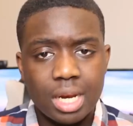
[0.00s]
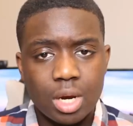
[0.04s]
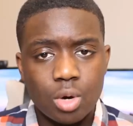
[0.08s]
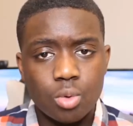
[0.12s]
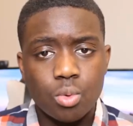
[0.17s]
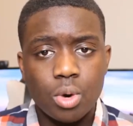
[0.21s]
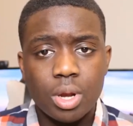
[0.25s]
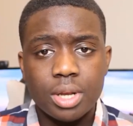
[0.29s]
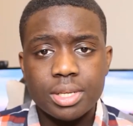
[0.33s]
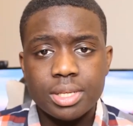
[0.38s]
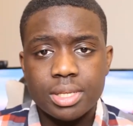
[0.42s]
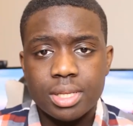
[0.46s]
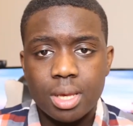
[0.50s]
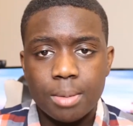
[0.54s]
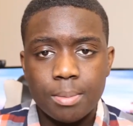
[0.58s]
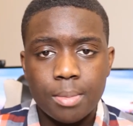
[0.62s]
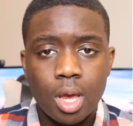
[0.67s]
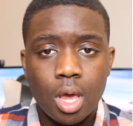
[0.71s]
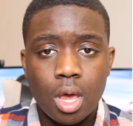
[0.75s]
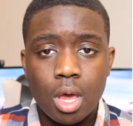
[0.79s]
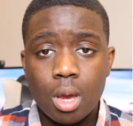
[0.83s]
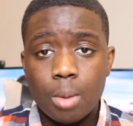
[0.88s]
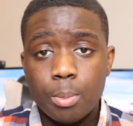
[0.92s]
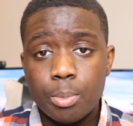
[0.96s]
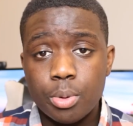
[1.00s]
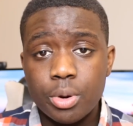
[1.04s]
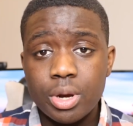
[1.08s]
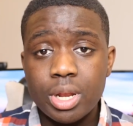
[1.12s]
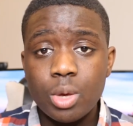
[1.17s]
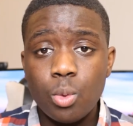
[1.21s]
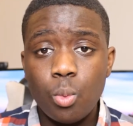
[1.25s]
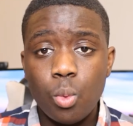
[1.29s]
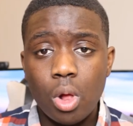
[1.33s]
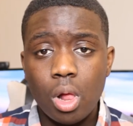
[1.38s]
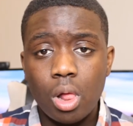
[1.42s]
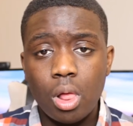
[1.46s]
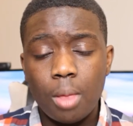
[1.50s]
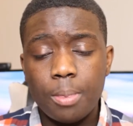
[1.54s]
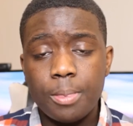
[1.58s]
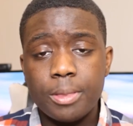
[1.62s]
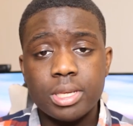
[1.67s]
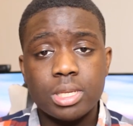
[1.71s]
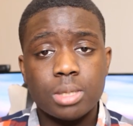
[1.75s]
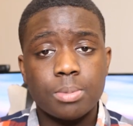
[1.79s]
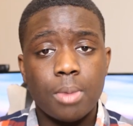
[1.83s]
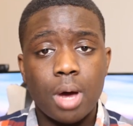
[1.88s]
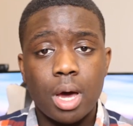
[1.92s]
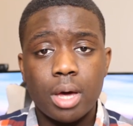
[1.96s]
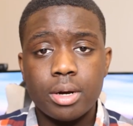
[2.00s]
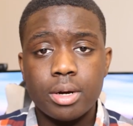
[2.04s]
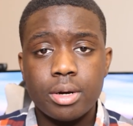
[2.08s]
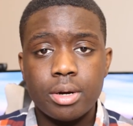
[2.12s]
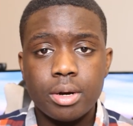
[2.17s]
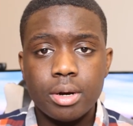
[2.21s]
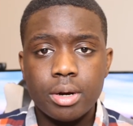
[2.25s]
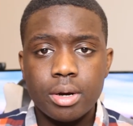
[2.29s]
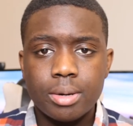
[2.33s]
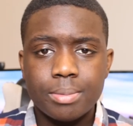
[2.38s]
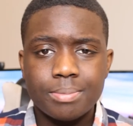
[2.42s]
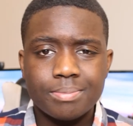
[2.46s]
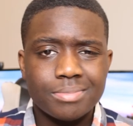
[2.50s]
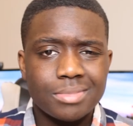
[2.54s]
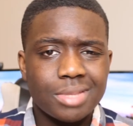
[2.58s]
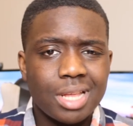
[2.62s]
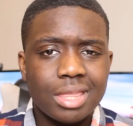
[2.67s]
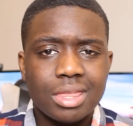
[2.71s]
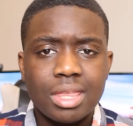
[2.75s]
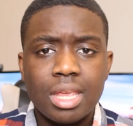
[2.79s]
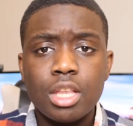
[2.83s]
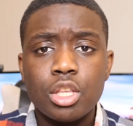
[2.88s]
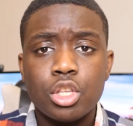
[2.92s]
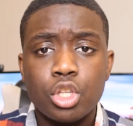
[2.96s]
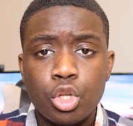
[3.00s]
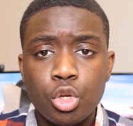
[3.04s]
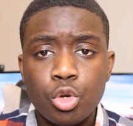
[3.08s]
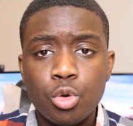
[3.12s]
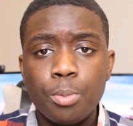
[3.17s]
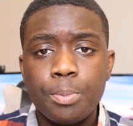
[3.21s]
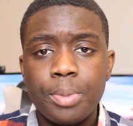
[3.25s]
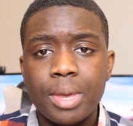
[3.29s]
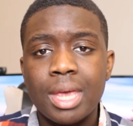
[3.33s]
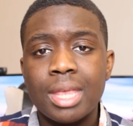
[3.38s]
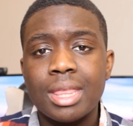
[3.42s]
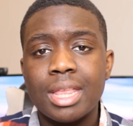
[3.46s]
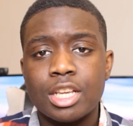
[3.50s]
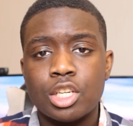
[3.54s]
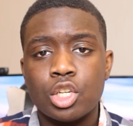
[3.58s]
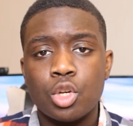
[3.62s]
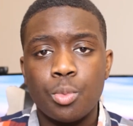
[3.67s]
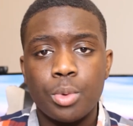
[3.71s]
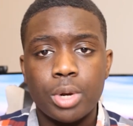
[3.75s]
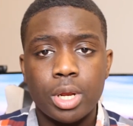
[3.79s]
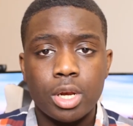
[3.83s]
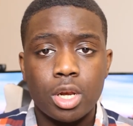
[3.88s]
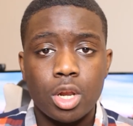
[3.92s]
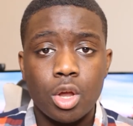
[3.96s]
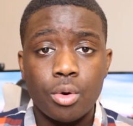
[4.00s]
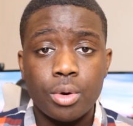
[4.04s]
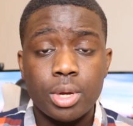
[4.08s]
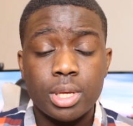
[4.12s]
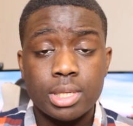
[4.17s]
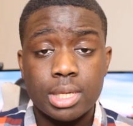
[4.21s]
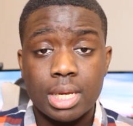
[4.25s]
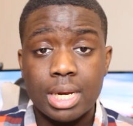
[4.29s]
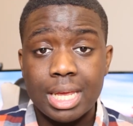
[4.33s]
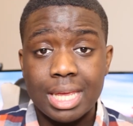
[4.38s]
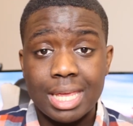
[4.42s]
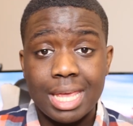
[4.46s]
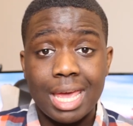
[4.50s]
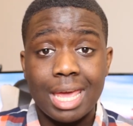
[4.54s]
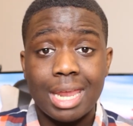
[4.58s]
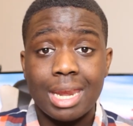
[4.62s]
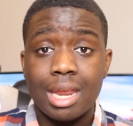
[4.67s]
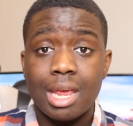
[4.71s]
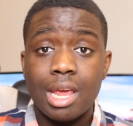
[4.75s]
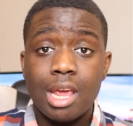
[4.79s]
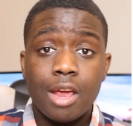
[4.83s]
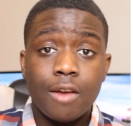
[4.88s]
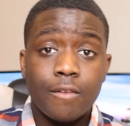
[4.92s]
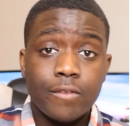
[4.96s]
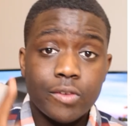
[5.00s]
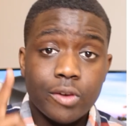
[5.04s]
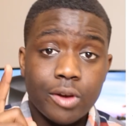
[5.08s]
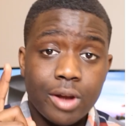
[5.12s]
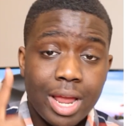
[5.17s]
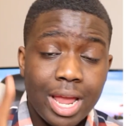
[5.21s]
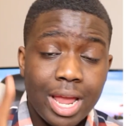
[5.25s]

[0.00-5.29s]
it runs them pretty well on this monitor. Nothing too big that you wouldn't notice. And again, for